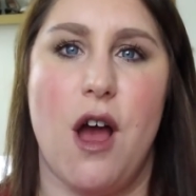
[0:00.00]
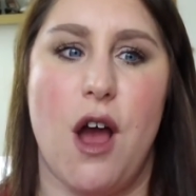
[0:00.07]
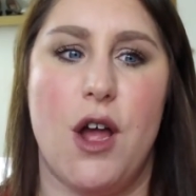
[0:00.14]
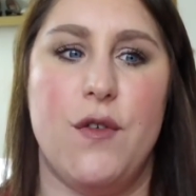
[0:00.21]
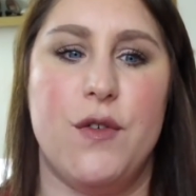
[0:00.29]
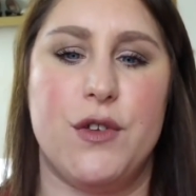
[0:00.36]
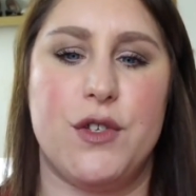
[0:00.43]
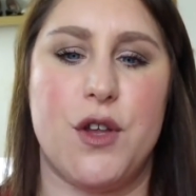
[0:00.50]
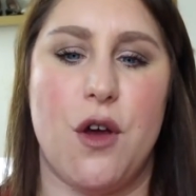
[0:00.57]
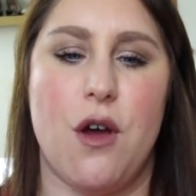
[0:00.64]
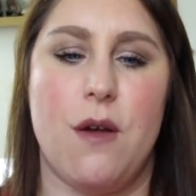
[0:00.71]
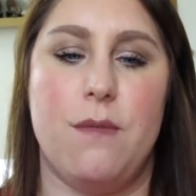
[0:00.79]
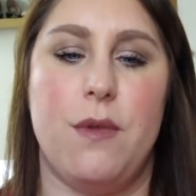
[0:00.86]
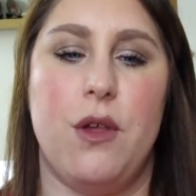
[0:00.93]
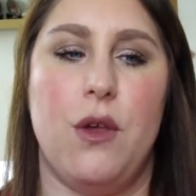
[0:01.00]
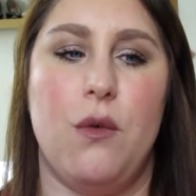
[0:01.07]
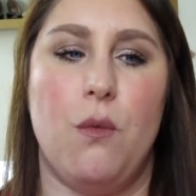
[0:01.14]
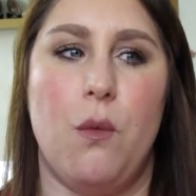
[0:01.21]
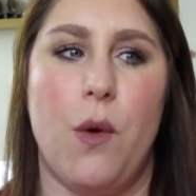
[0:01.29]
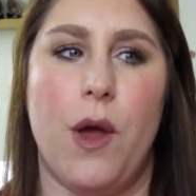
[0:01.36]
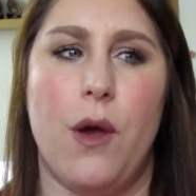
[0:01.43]
over time you
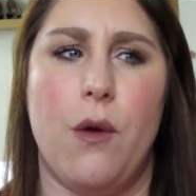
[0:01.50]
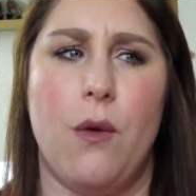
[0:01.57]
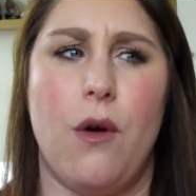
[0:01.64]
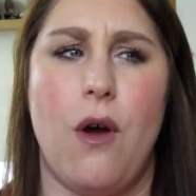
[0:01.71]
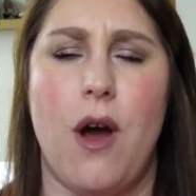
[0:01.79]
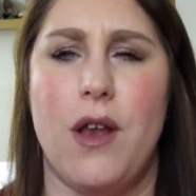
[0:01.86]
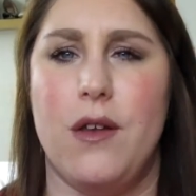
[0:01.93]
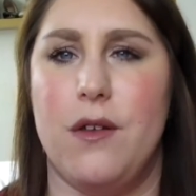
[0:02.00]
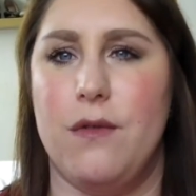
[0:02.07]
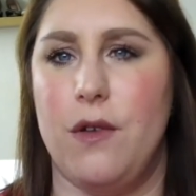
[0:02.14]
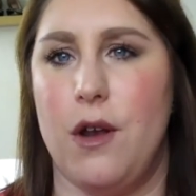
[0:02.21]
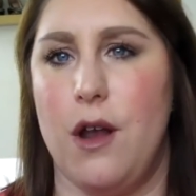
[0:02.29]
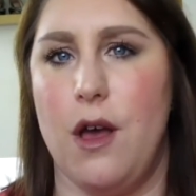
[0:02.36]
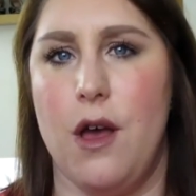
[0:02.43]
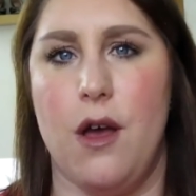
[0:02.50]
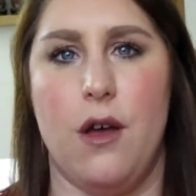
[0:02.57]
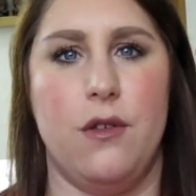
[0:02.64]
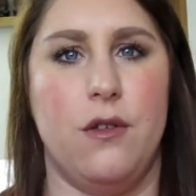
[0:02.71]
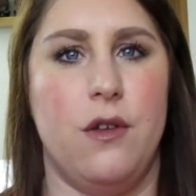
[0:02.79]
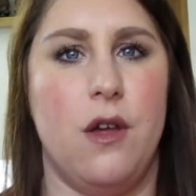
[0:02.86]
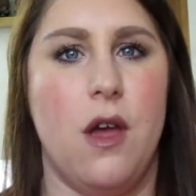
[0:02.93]
will kind of
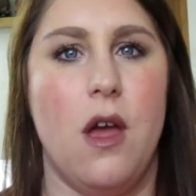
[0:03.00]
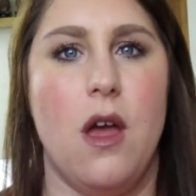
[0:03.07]
learn